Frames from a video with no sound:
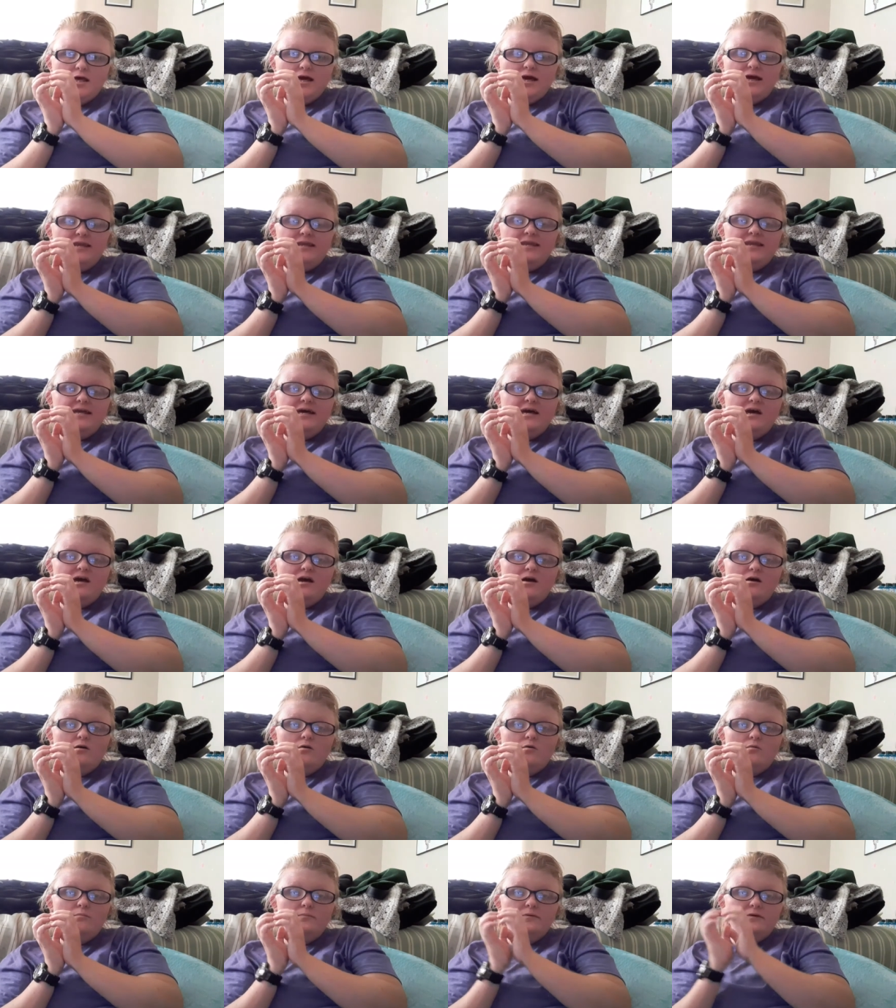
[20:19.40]
And
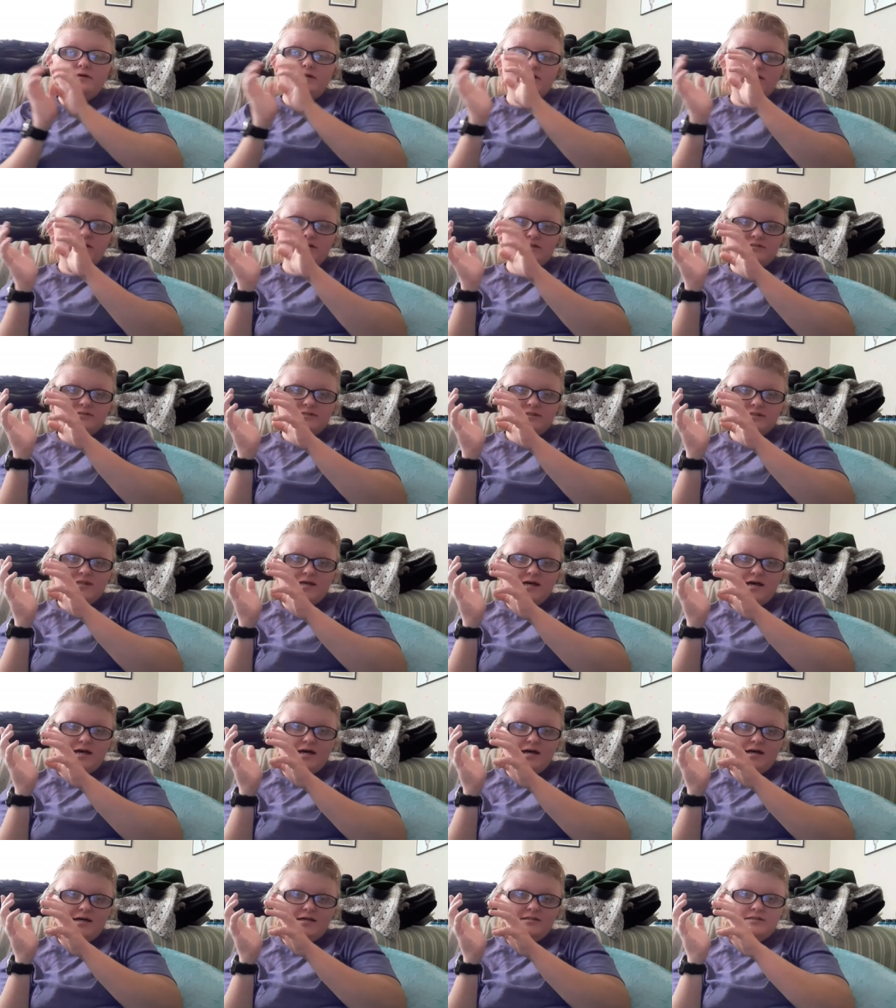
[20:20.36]
now, because of
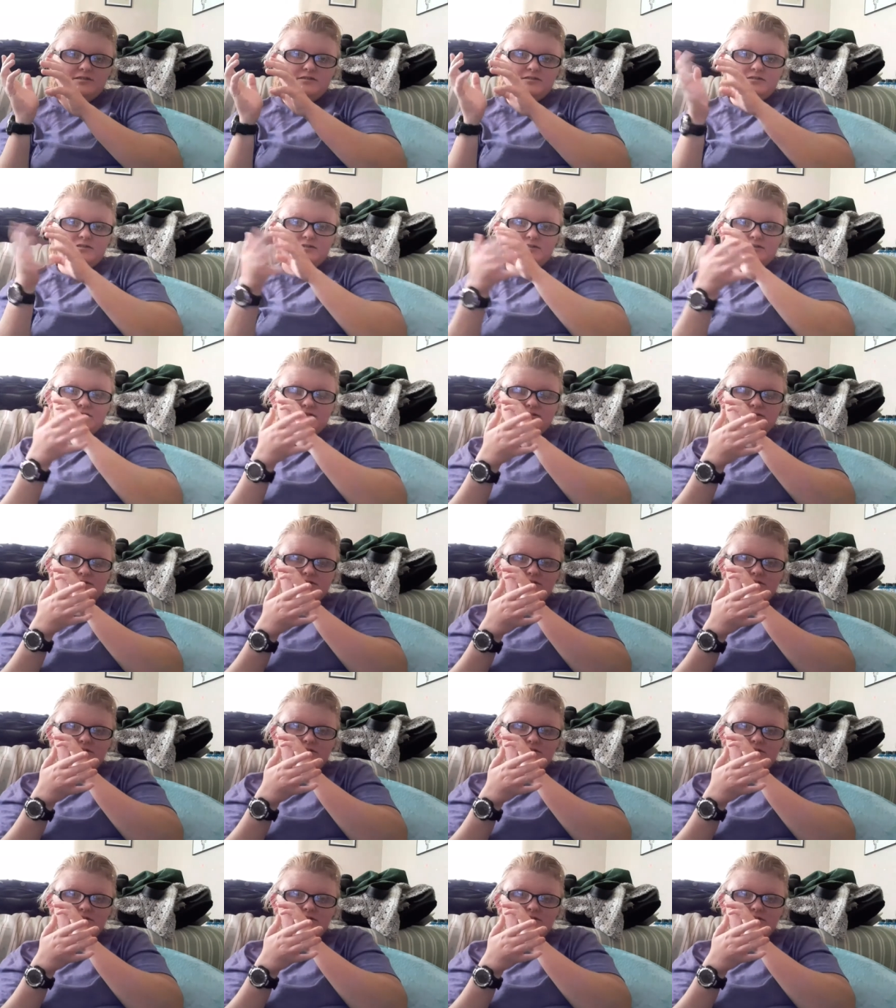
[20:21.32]
that, the,